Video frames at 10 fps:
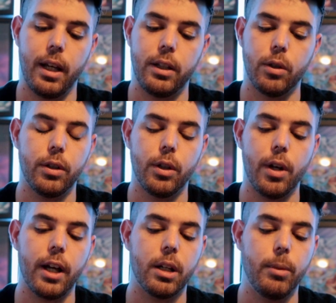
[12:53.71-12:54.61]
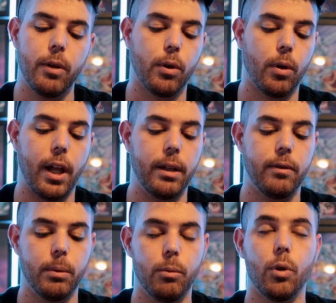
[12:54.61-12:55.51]
you're not going to be able
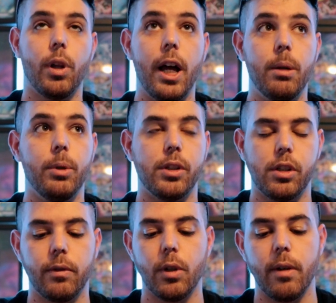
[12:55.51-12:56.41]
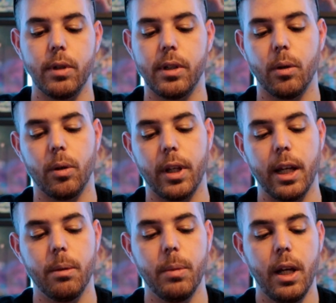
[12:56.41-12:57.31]
to reliably shifter every single
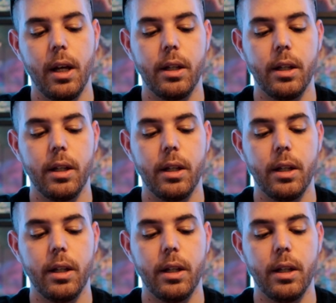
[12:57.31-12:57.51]
game,